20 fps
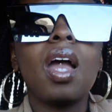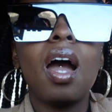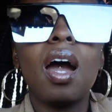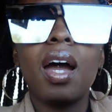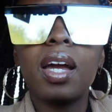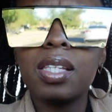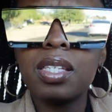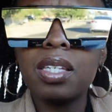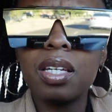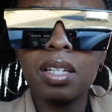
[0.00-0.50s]

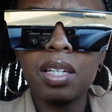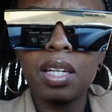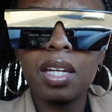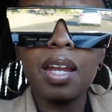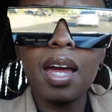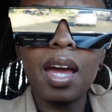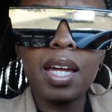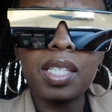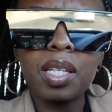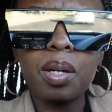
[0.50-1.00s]
I took it
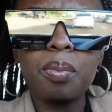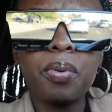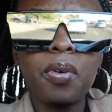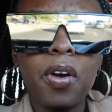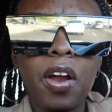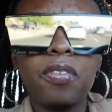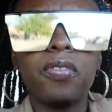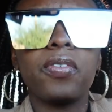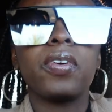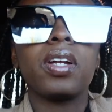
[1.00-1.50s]
as a
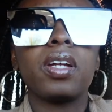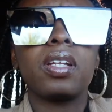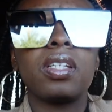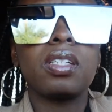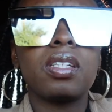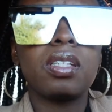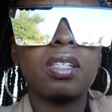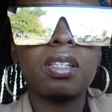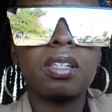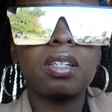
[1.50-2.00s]

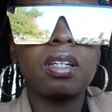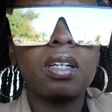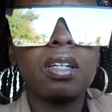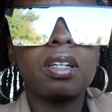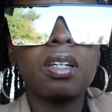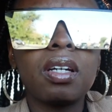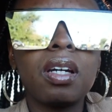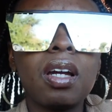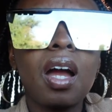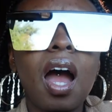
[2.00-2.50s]
preference.
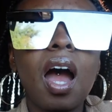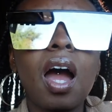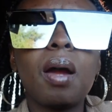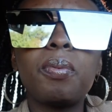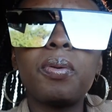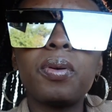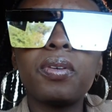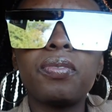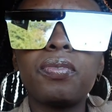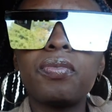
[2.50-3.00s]
I
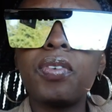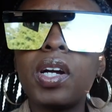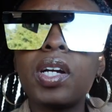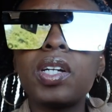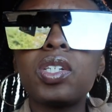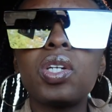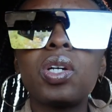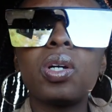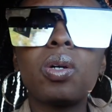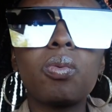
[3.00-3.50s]

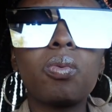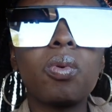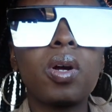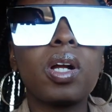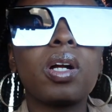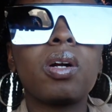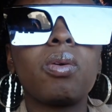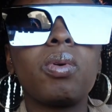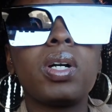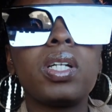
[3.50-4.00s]
prefer to
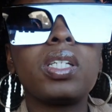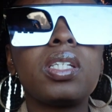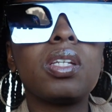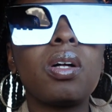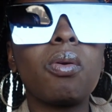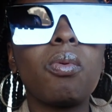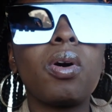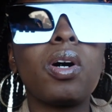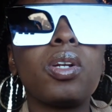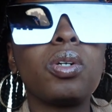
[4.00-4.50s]
work with
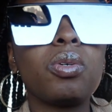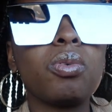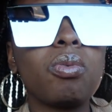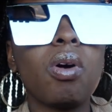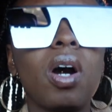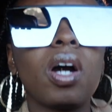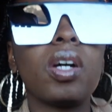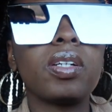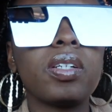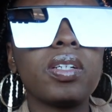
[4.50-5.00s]
someone who
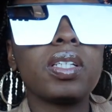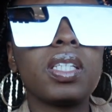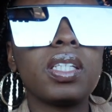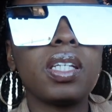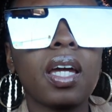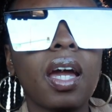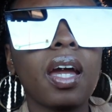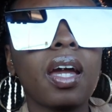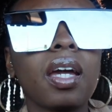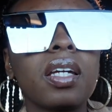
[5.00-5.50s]

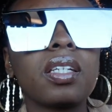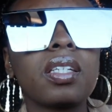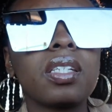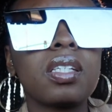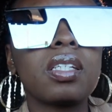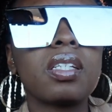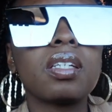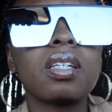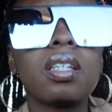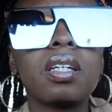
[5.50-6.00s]

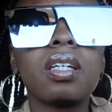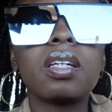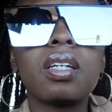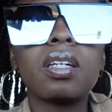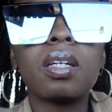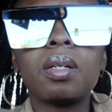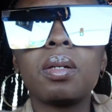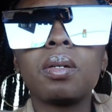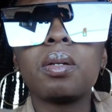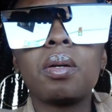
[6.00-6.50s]
understands
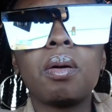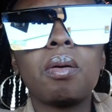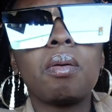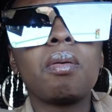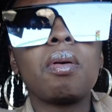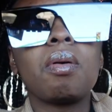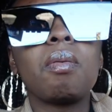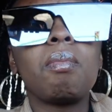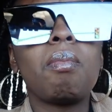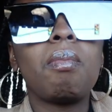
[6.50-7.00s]

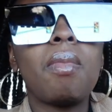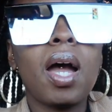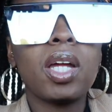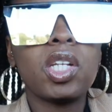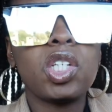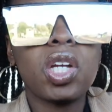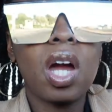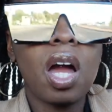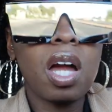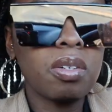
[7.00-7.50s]
my
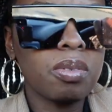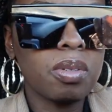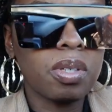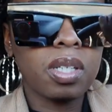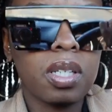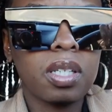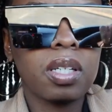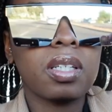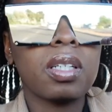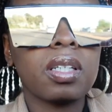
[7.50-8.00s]

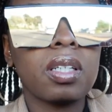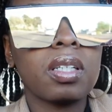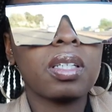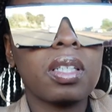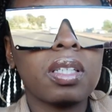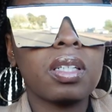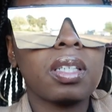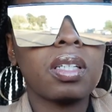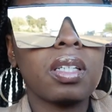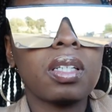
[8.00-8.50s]
genre.
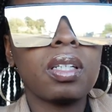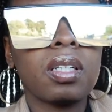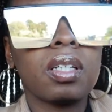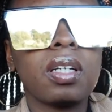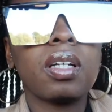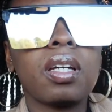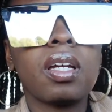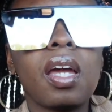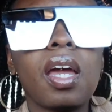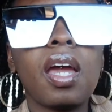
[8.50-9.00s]

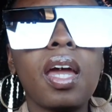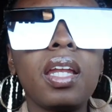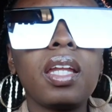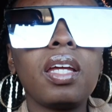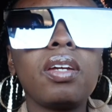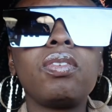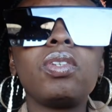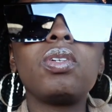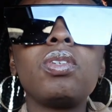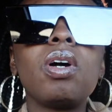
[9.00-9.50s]
And
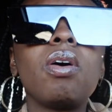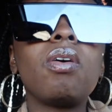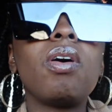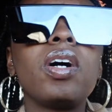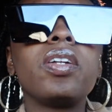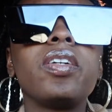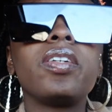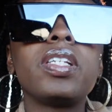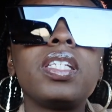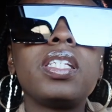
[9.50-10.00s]
if you don't
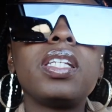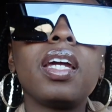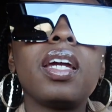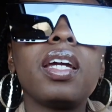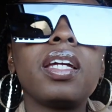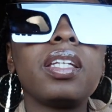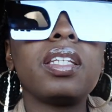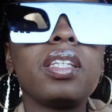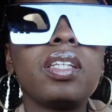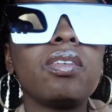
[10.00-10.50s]

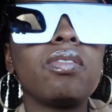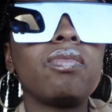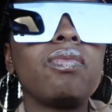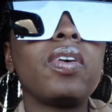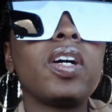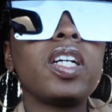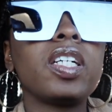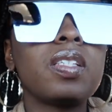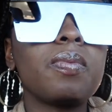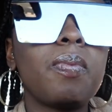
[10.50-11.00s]
understand the
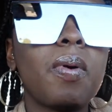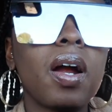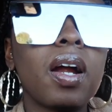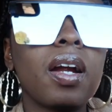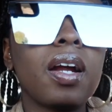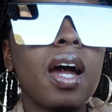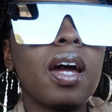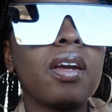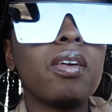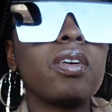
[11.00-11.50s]
first
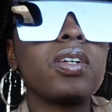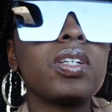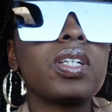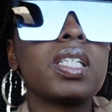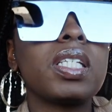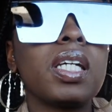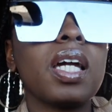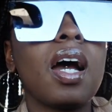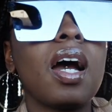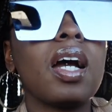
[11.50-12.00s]
part, I don't
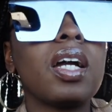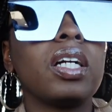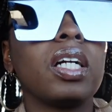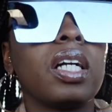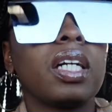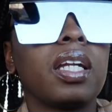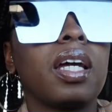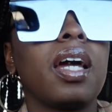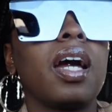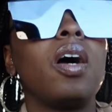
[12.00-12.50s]
understand how you're
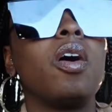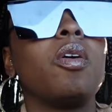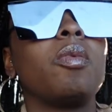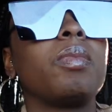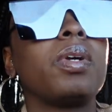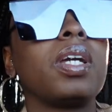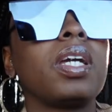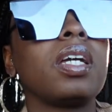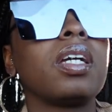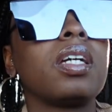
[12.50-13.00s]
gonna help
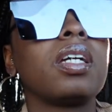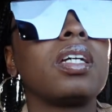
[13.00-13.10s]
me.